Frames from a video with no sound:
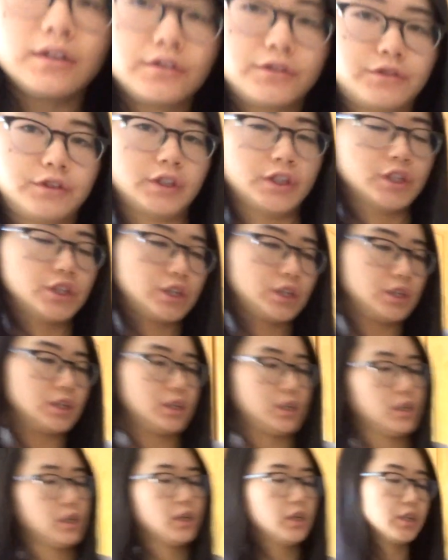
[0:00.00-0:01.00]
fridge the
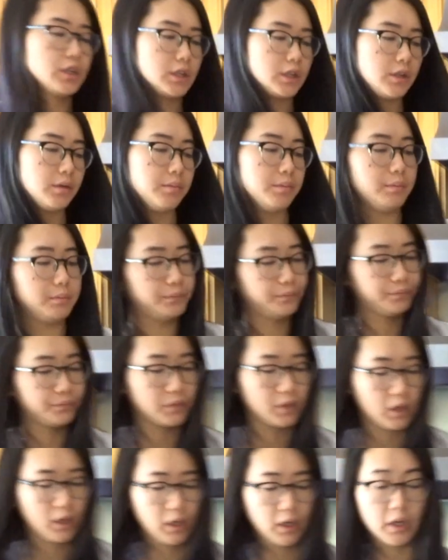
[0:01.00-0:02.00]
entire time,
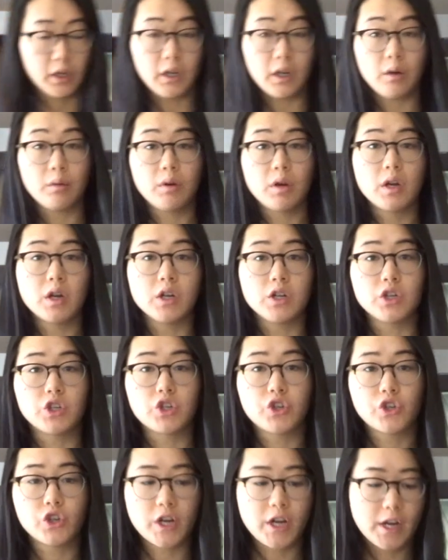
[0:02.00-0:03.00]
and now we're gonna
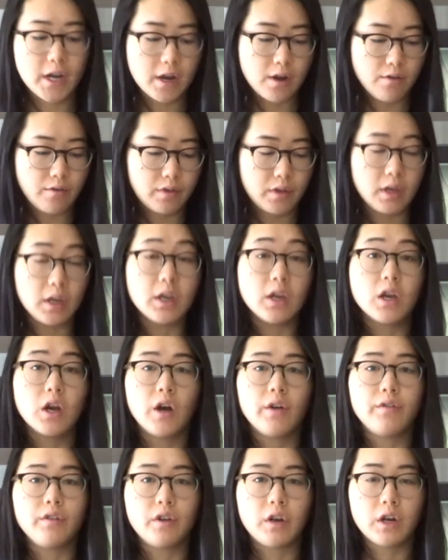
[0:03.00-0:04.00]
strain out the
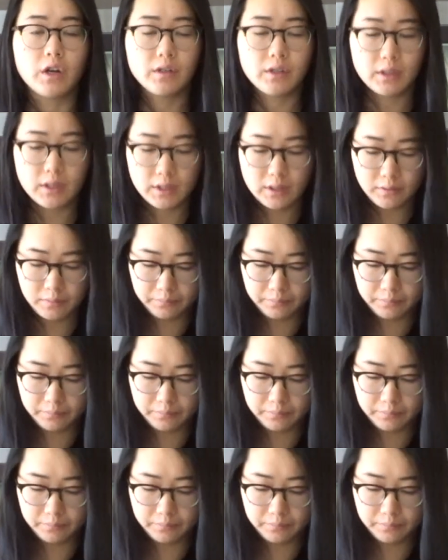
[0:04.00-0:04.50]
coffee grounds.